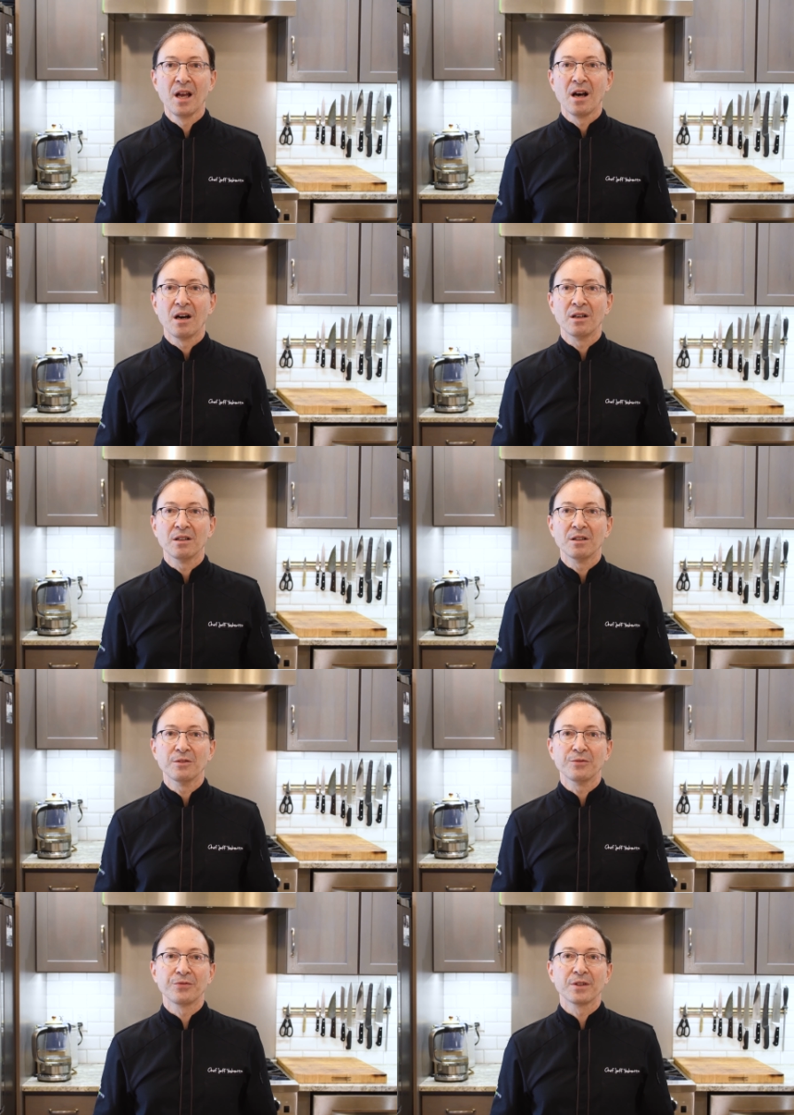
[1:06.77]

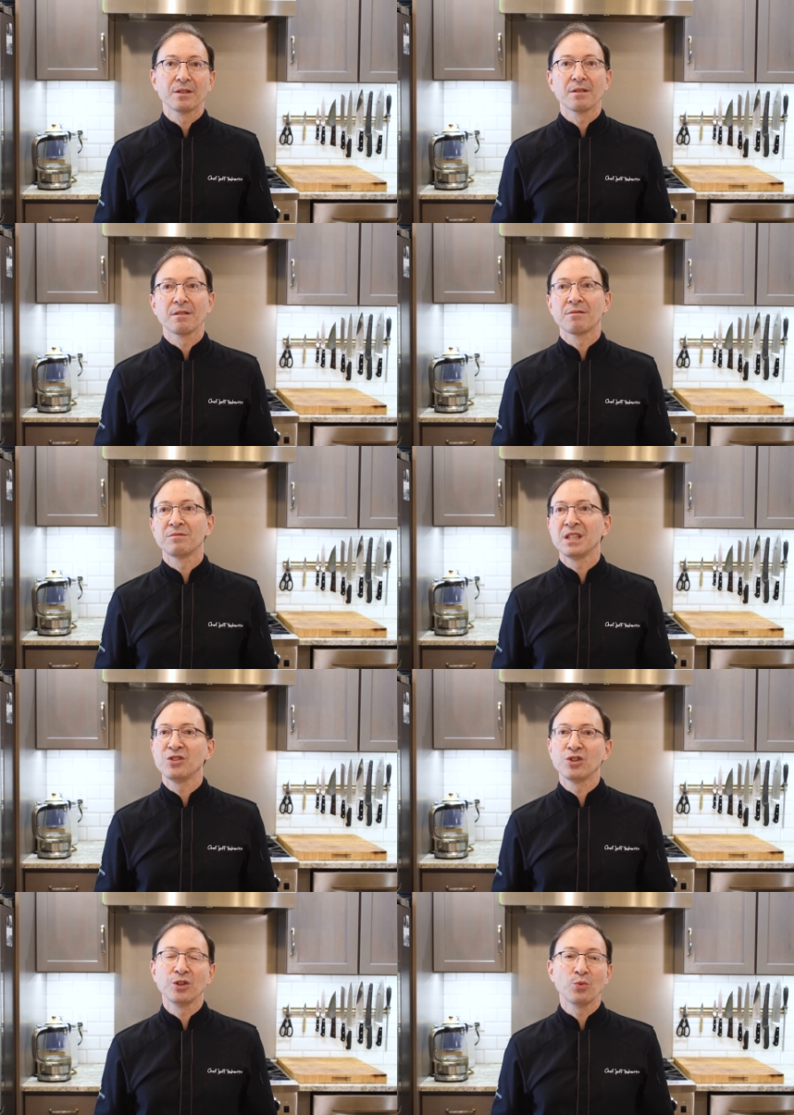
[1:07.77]
of teaching you